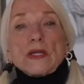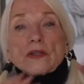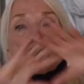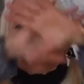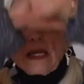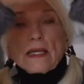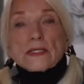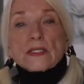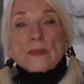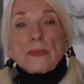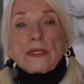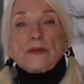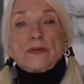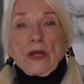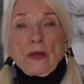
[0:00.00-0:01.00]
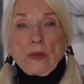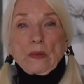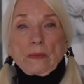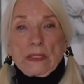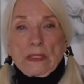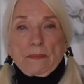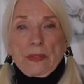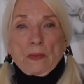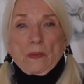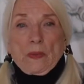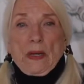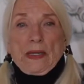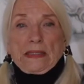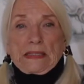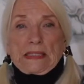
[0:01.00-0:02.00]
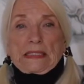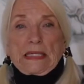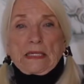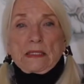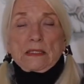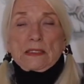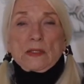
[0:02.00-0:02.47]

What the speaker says: so it has the big dome and the big wide stairs,